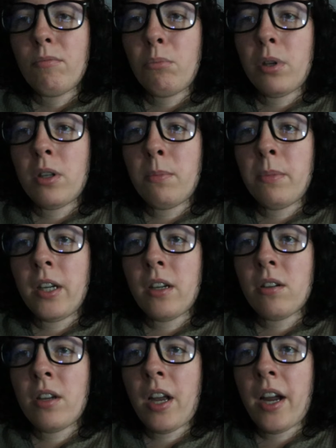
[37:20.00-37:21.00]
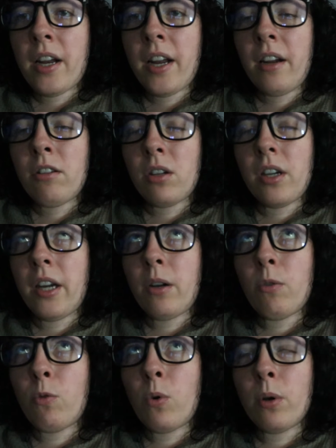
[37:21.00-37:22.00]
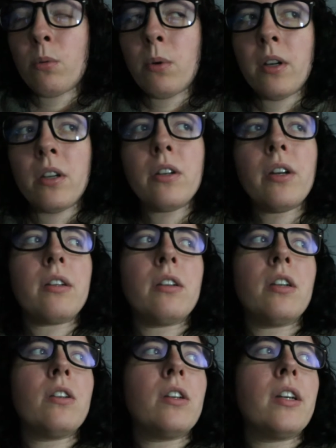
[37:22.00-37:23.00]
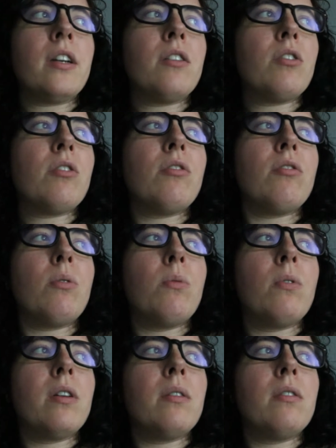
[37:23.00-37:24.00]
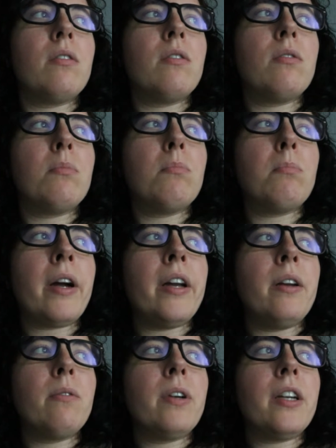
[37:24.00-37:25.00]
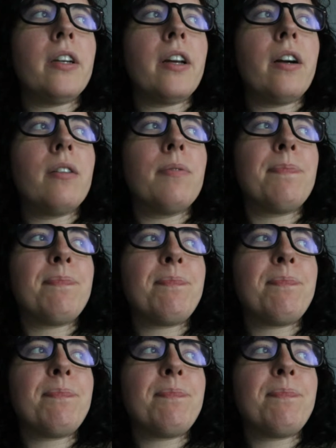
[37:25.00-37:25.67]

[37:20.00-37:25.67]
Put some money aside. I actually can't afford one technically. I just don't want to buy it right now.